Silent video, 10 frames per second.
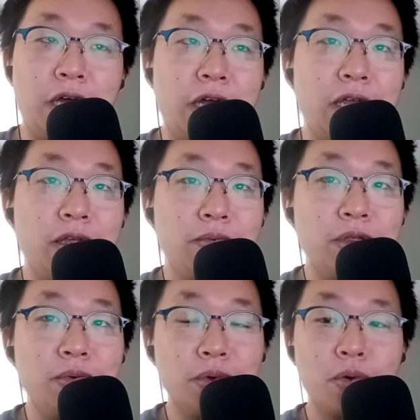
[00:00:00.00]
I
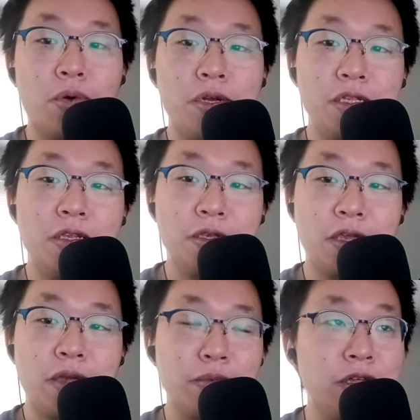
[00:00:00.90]
re-recorded this
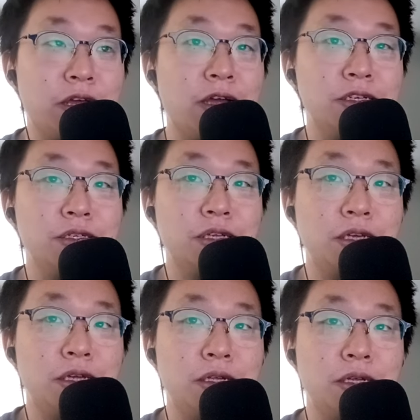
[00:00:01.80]
segment
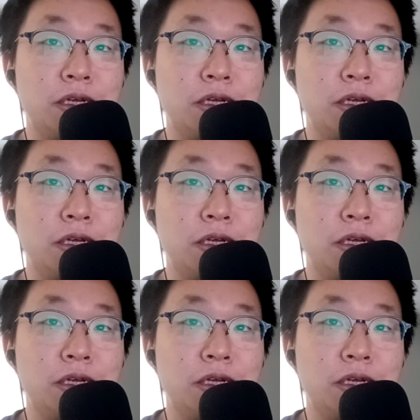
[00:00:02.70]
actually.